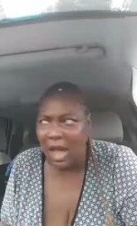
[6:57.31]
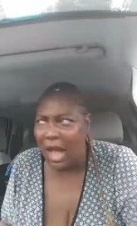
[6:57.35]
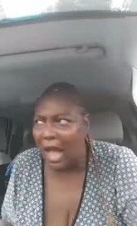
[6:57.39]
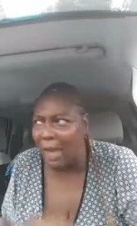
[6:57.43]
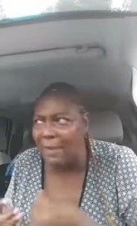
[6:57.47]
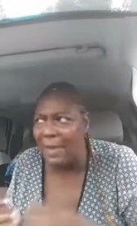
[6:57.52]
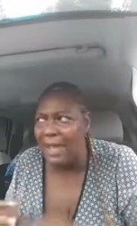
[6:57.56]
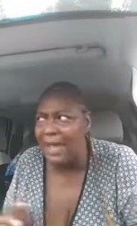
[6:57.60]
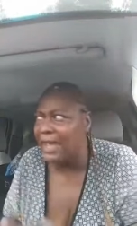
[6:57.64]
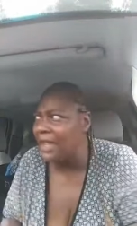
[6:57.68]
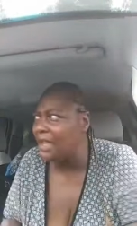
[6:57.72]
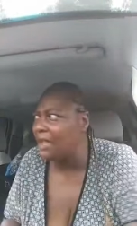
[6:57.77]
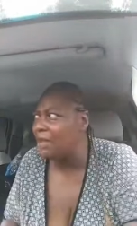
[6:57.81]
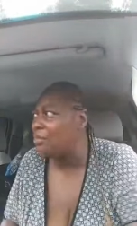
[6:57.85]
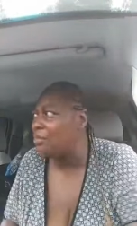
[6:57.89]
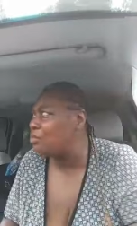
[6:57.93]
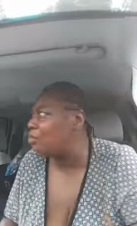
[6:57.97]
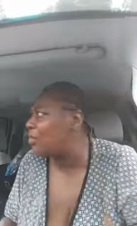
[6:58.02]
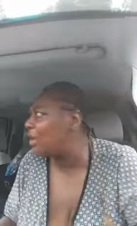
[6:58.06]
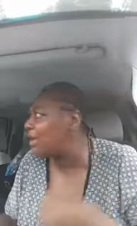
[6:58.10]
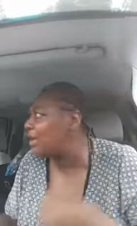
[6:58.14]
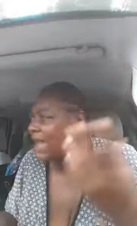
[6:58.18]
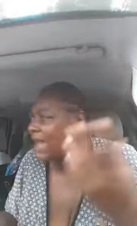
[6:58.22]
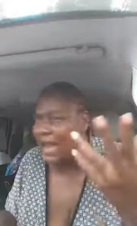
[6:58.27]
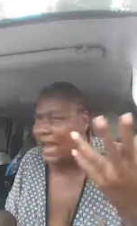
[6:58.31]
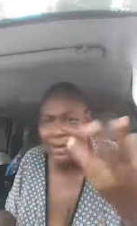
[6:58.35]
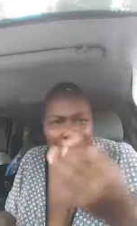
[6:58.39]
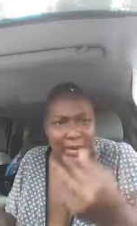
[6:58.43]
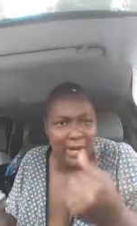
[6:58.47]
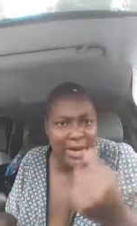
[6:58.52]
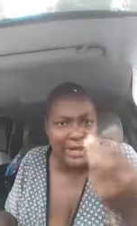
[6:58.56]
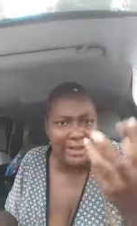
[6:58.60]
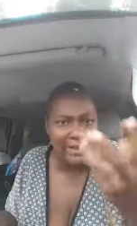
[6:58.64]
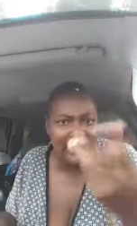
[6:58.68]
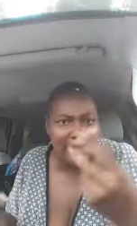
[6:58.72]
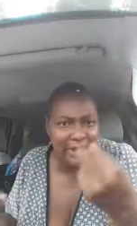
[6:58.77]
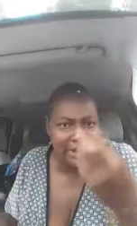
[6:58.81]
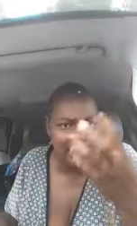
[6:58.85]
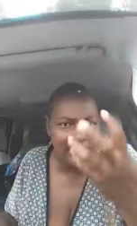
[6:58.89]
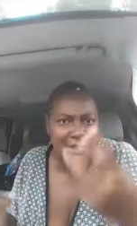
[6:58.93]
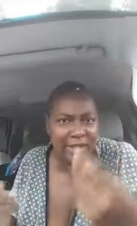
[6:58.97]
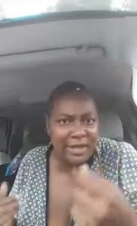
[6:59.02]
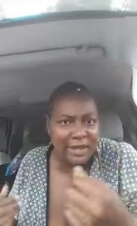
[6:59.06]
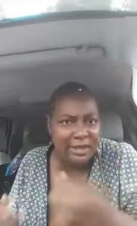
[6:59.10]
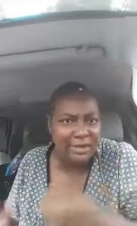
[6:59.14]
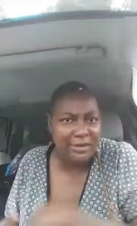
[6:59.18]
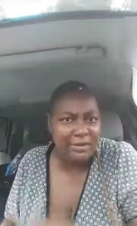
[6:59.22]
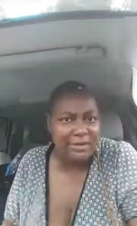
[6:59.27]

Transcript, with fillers: I mean, we can't read this shit.